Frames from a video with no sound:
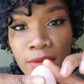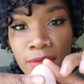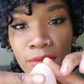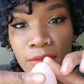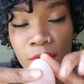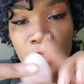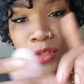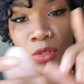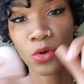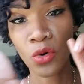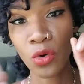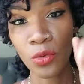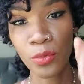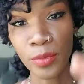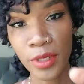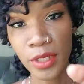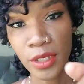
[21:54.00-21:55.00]
So
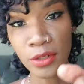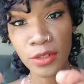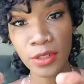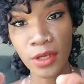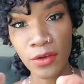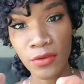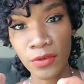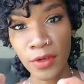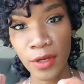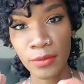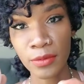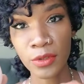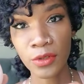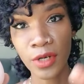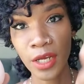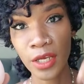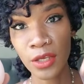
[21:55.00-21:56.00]
open yourself up
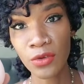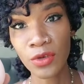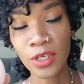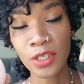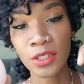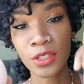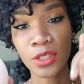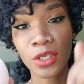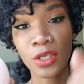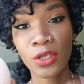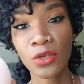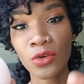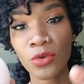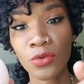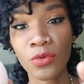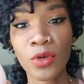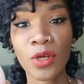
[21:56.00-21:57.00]
so that you can see
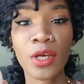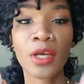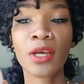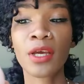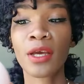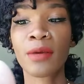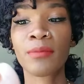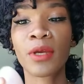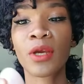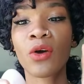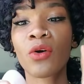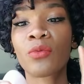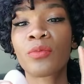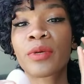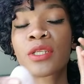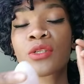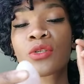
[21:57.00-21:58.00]
you and be
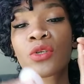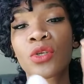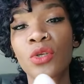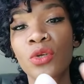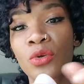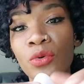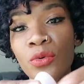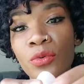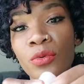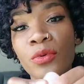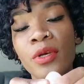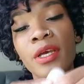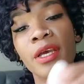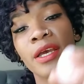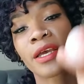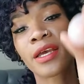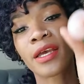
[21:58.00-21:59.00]
open to you.
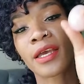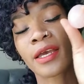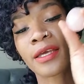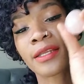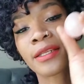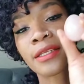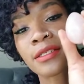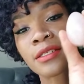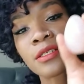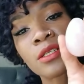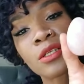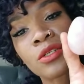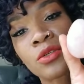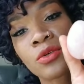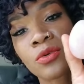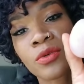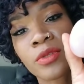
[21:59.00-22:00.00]
And this is a
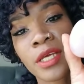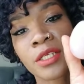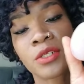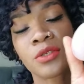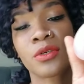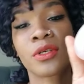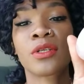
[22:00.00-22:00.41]
tool that you can